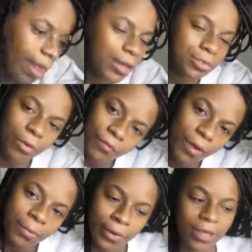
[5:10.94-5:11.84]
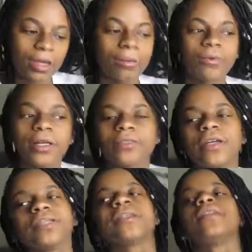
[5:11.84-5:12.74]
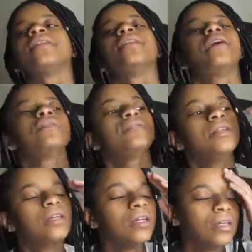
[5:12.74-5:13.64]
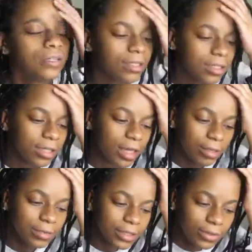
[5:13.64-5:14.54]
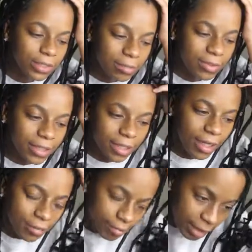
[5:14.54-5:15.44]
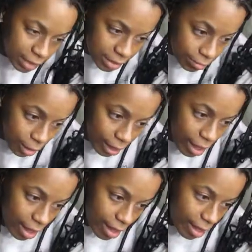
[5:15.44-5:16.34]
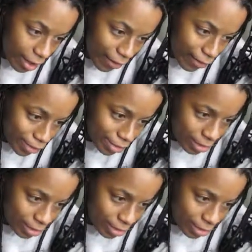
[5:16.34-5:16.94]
I just want February to come quick so I can take these out. Because, like, I'm so tempted. I miss my hair.